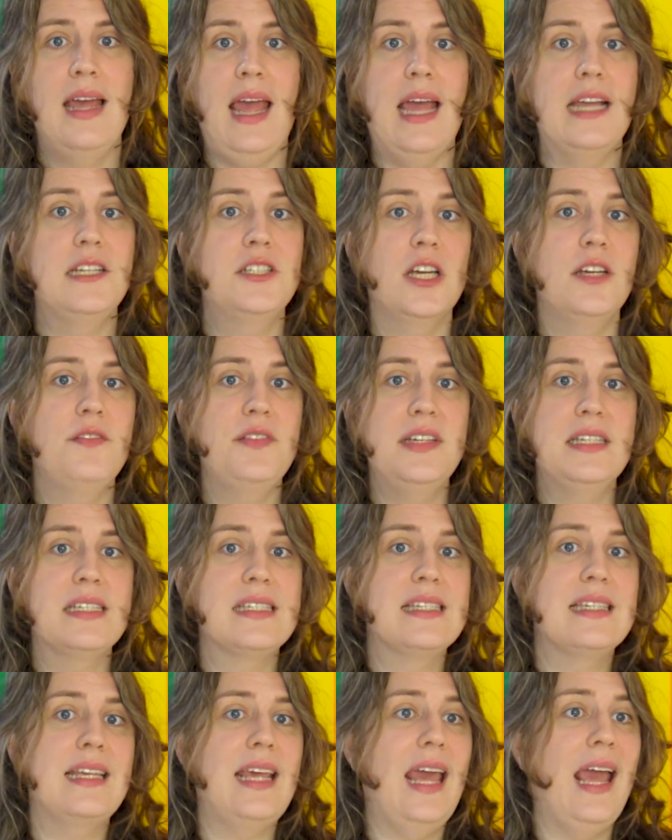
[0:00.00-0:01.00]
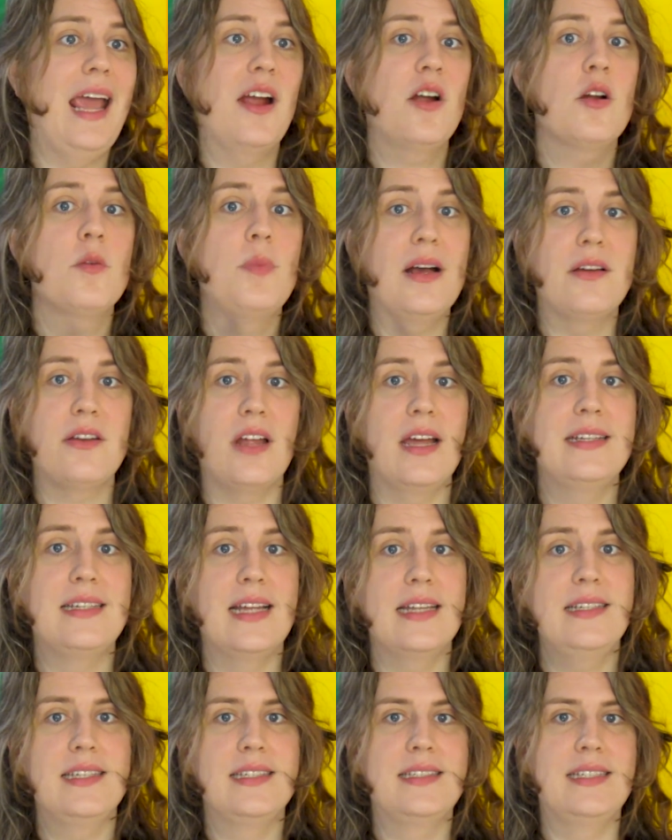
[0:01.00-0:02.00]
H I V doesn't care about
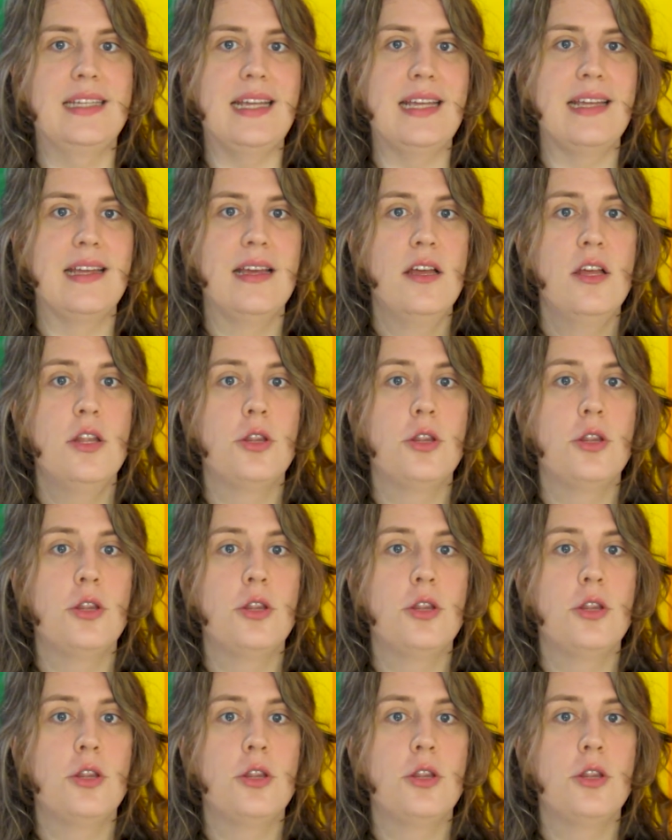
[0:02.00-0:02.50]
identity.